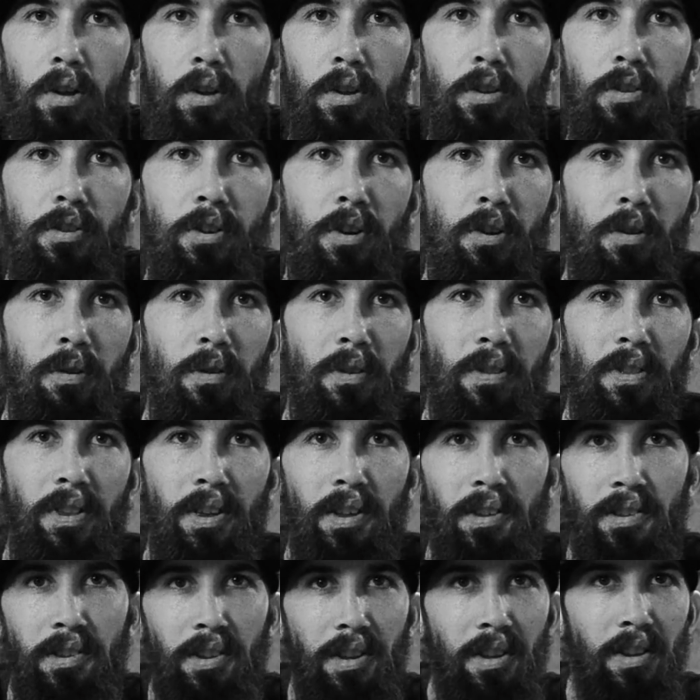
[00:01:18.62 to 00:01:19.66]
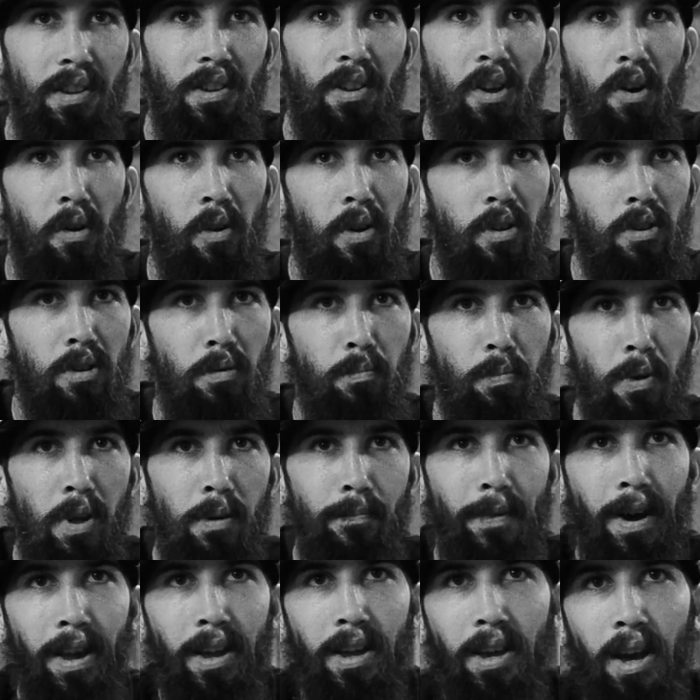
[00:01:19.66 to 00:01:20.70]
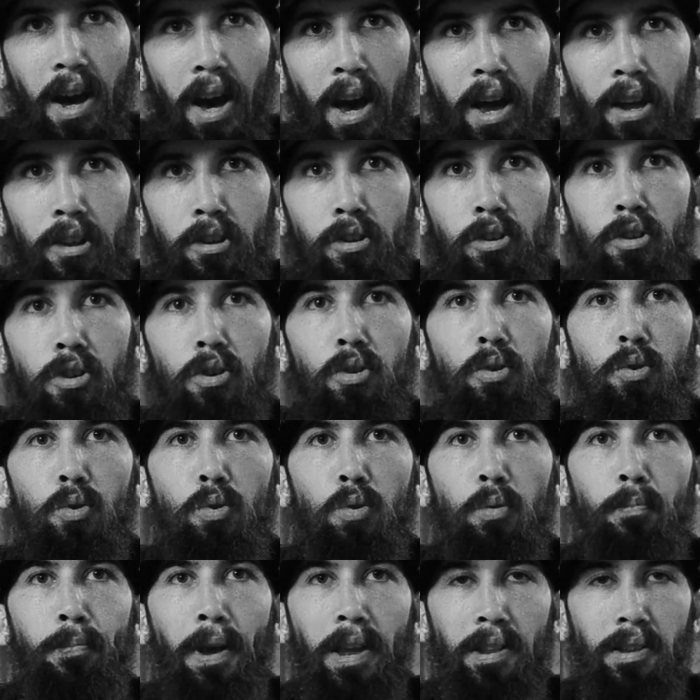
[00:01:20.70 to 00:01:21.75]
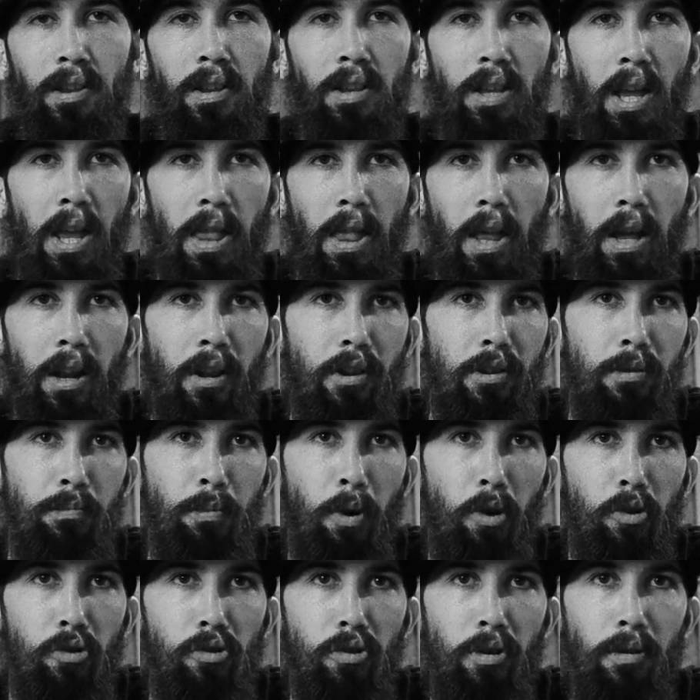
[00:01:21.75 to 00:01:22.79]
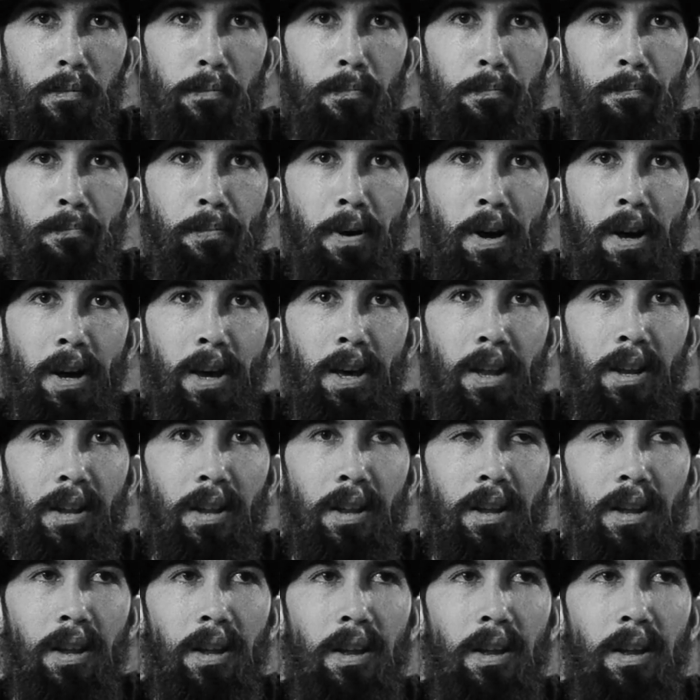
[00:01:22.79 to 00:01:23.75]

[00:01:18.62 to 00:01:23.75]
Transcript: So this is going to be my guide to basic daylight exposure, but